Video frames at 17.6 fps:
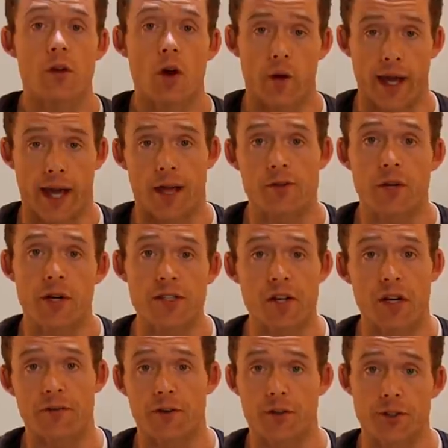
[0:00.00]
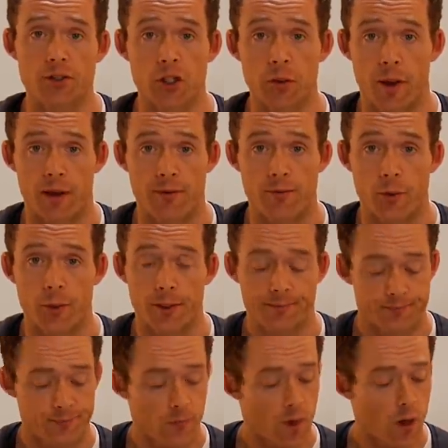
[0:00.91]
Okay, so here's our first two by four.
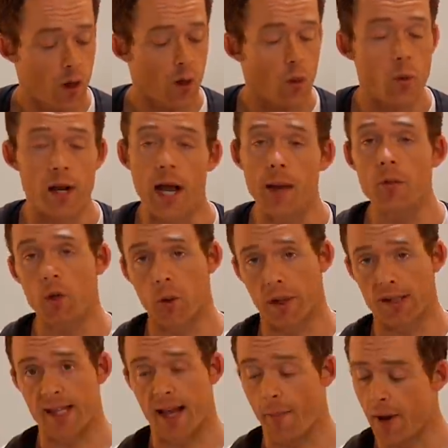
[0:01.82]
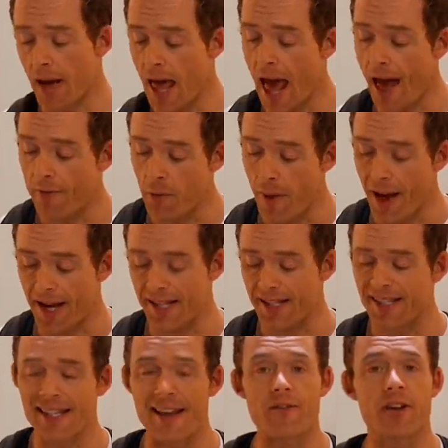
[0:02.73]
What I'm doing is I'm going to have about a
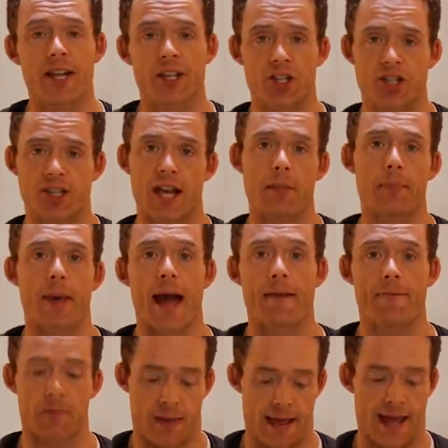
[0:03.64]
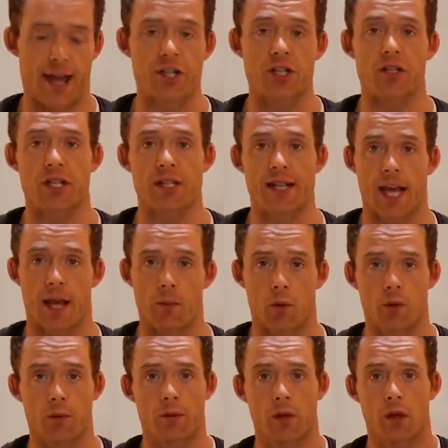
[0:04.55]
seven inch setback from the edge of the
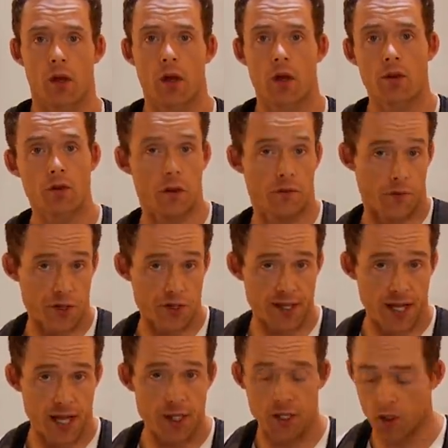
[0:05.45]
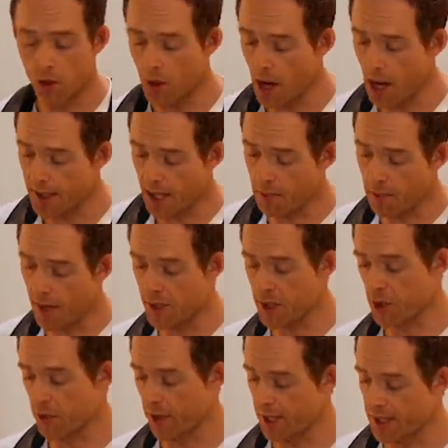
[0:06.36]
table. So the first thing I do is I
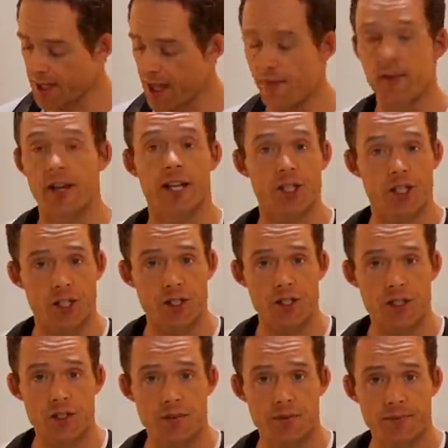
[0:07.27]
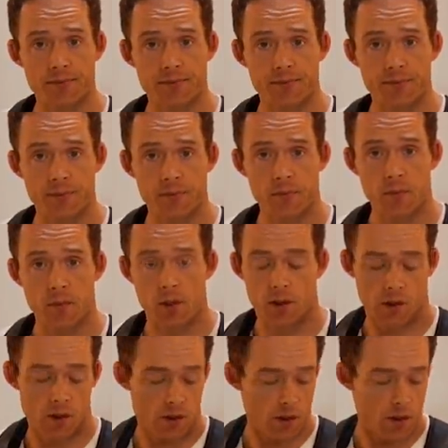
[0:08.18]
measure in seven inches
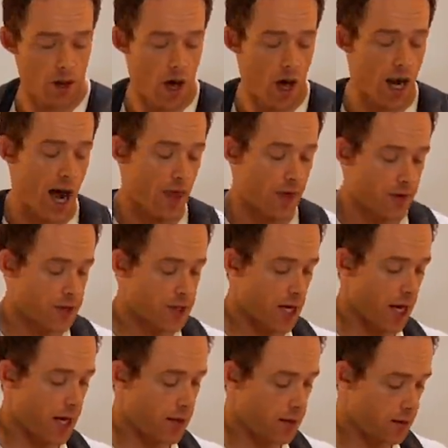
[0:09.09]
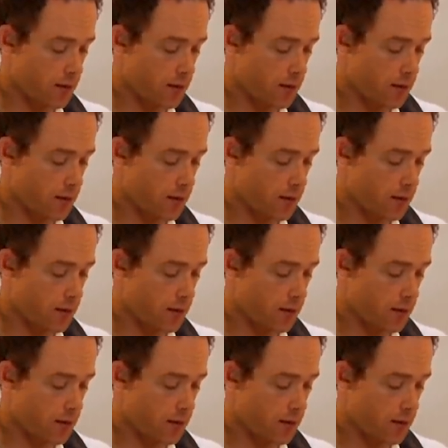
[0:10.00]
on either side